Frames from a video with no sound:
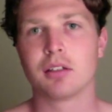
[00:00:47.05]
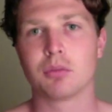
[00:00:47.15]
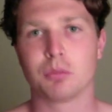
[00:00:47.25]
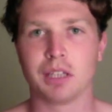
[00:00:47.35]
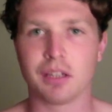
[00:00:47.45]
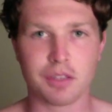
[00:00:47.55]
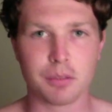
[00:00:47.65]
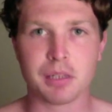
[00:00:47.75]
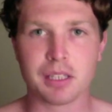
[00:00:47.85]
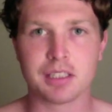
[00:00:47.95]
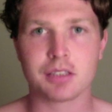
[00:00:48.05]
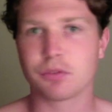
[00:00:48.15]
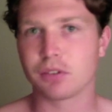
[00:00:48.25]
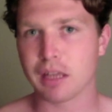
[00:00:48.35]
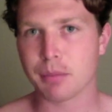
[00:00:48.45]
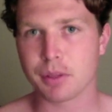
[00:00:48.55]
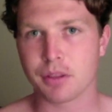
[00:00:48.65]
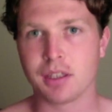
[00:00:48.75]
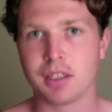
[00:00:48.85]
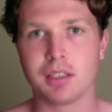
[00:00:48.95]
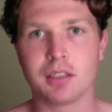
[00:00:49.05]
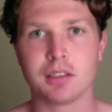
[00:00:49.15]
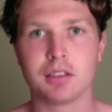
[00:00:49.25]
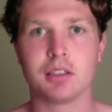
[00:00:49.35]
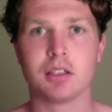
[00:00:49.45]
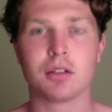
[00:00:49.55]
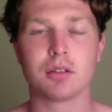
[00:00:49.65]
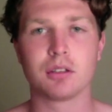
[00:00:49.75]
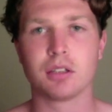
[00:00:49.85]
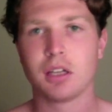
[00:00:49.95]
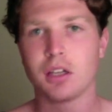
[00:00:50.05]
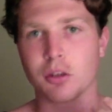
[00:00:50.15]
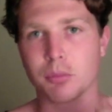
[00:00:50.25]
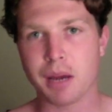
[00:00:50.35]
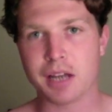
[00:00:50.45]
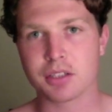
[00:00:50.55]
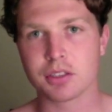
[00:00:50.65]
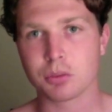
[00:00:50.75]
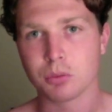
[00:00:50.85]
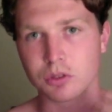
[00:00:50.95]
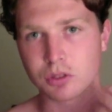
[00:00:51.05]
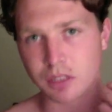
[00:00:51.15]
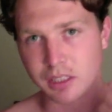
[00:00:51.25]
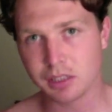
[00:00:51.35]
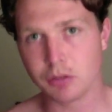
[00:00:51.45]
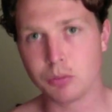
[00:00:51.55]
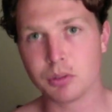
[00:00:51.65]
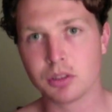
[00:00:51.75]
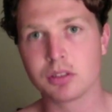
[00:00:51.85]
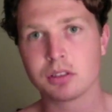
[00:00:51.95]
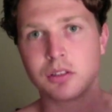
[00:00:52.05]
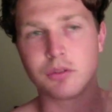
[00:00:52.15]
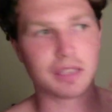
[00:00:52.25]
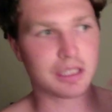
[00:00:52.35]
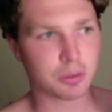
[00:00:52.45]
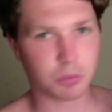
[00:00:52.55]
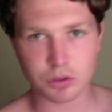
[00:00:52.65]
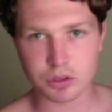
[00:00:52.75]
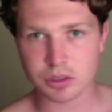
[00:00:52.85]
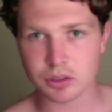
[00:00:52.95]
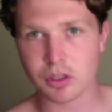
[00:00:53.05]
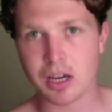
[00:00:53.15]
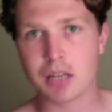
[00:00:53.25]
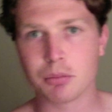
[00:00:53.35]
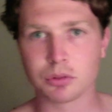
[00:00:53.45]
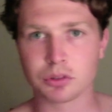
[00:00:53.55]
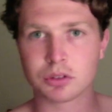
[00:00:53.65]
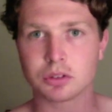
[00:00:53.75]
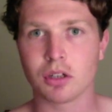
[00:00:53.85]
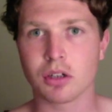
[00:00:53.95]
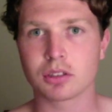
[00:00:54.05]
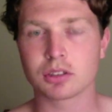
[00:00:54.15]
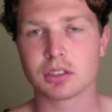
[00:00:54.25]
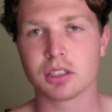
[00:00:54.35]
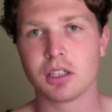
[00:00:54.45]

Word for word: We have the ability to feel empathy, you know, compassion towards other humans. You feel it towards your animals, your dogs.